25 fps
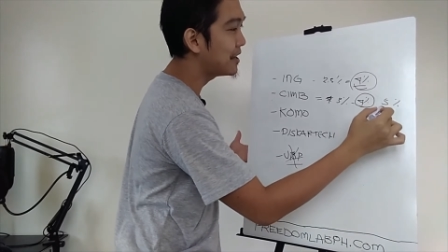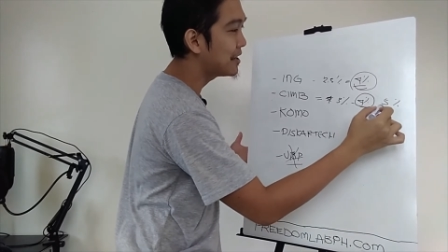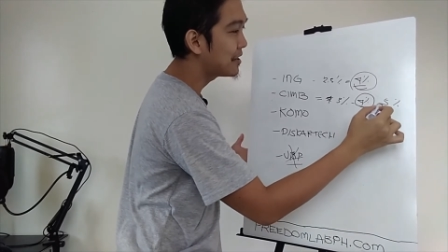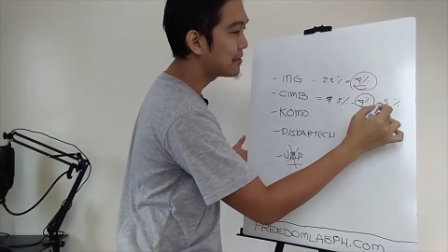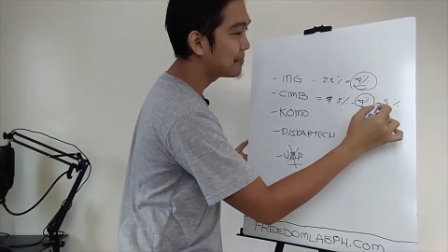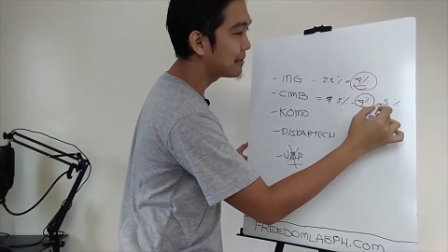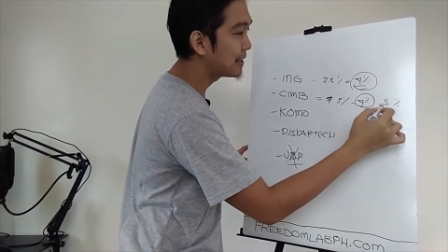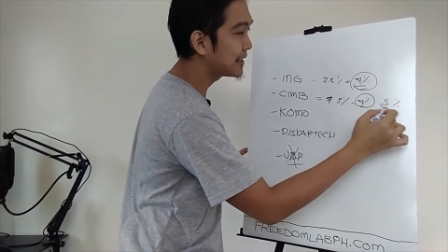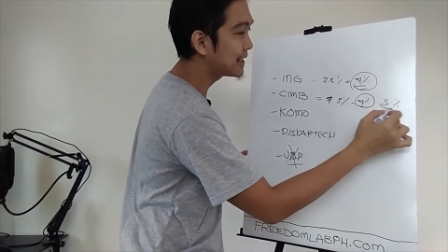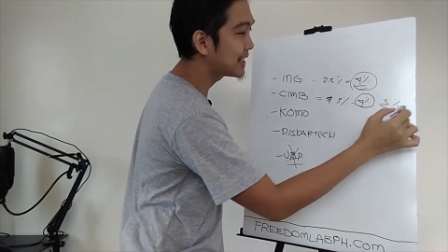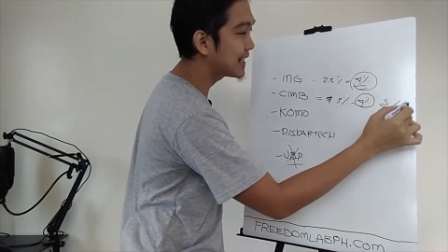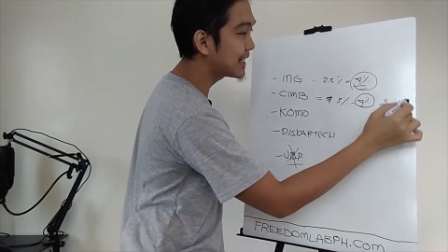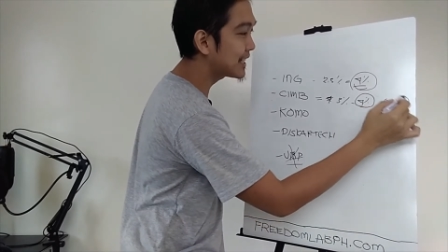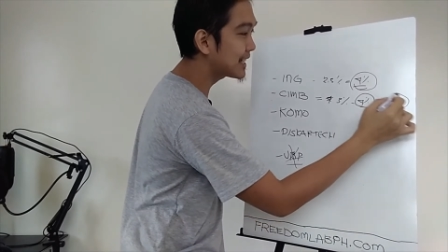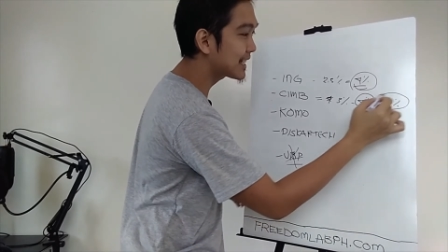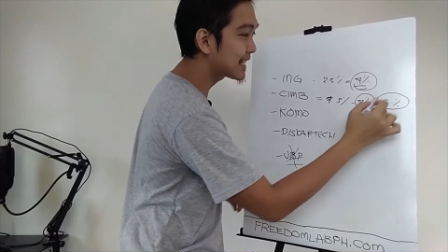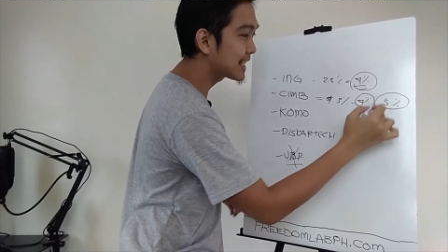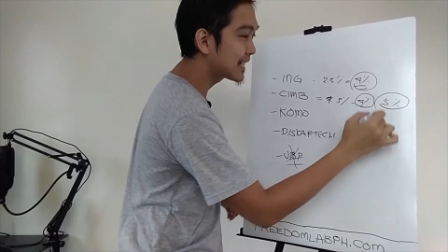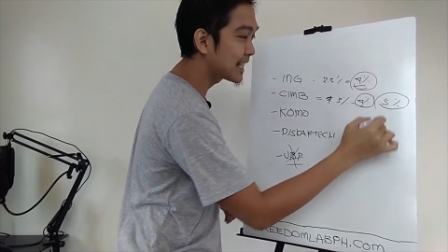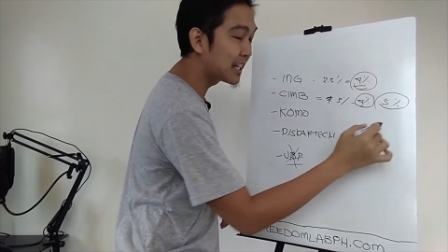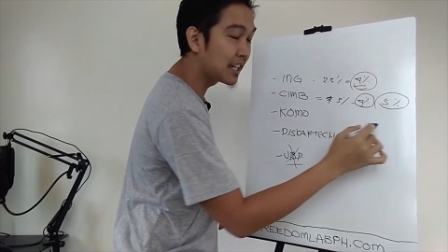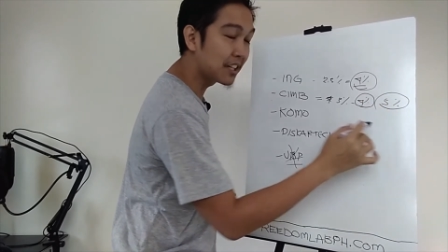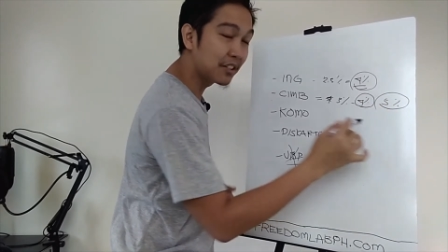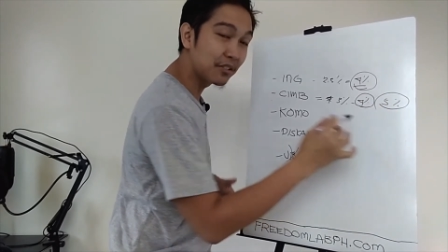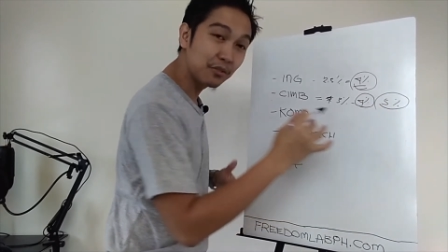but
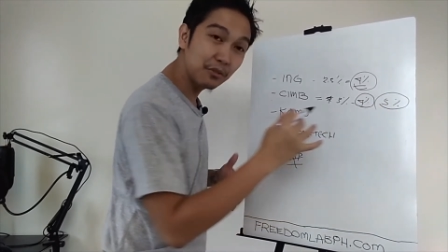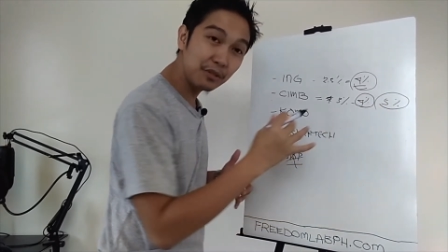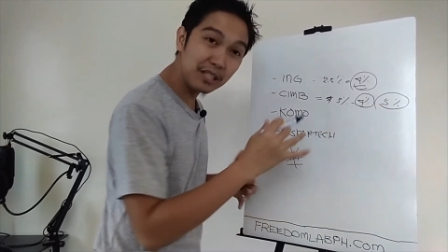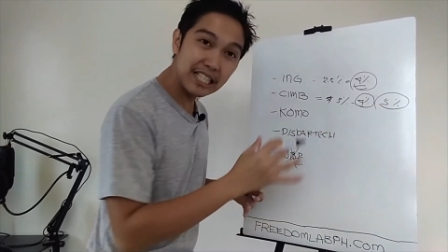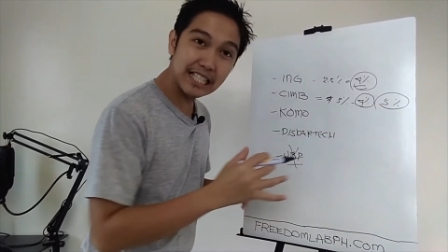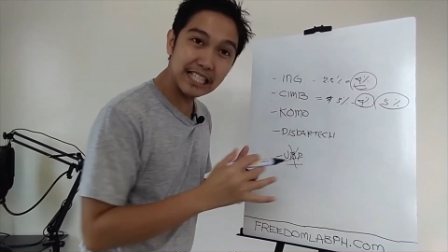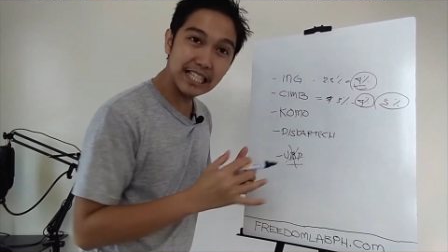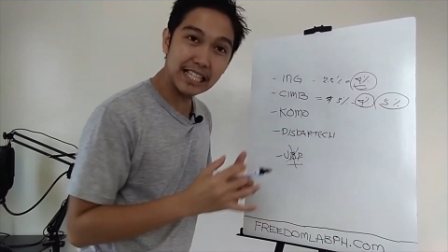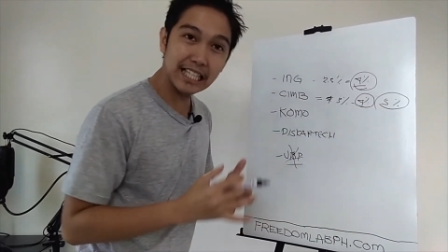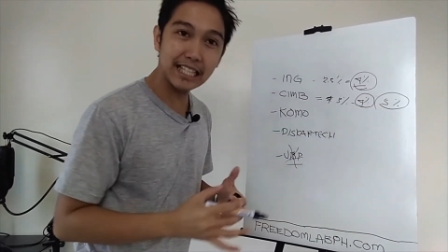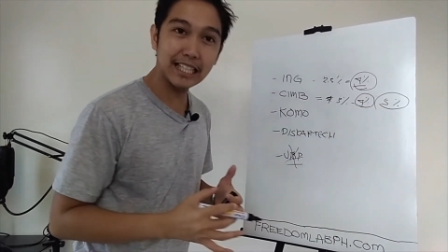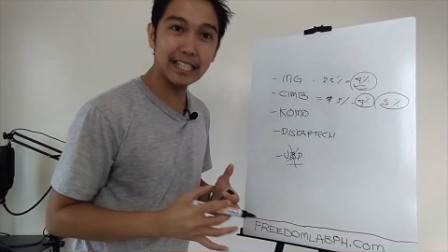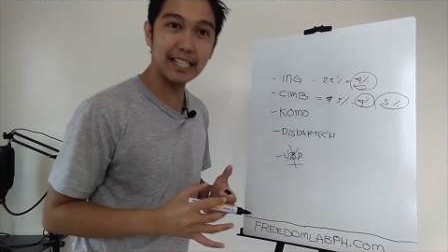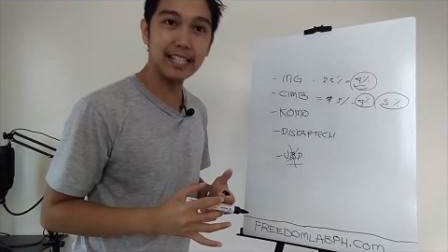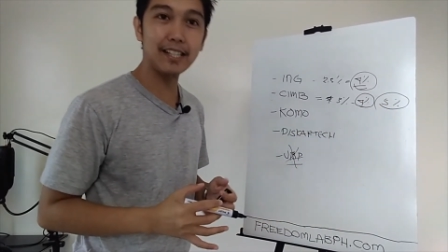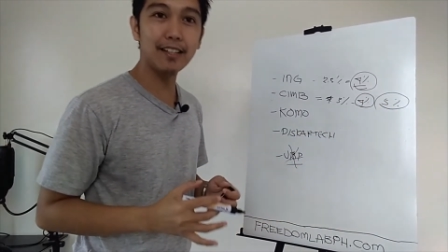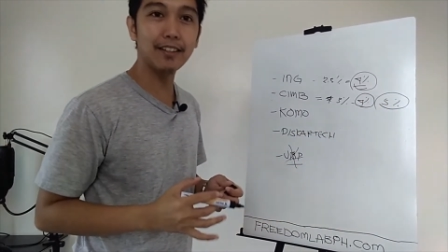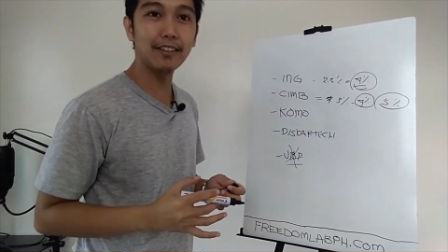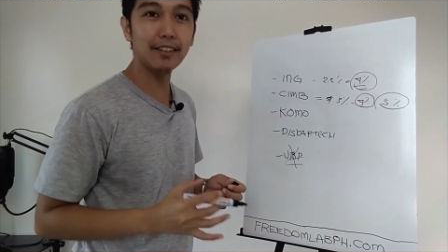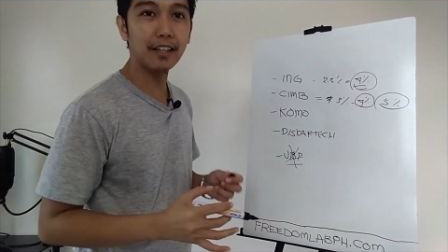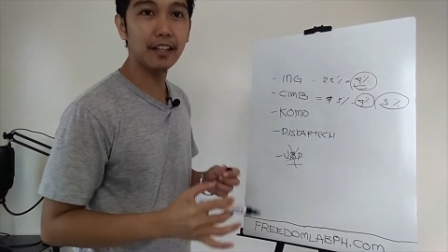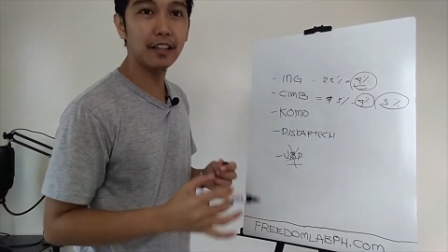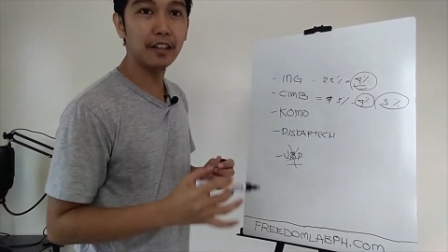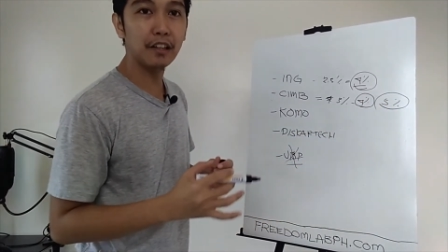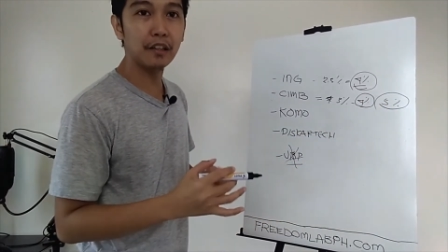just recently,
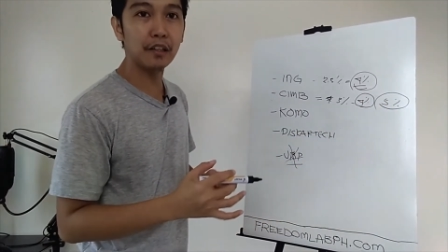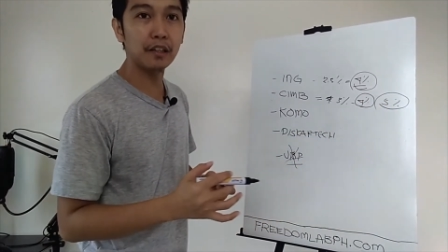okay,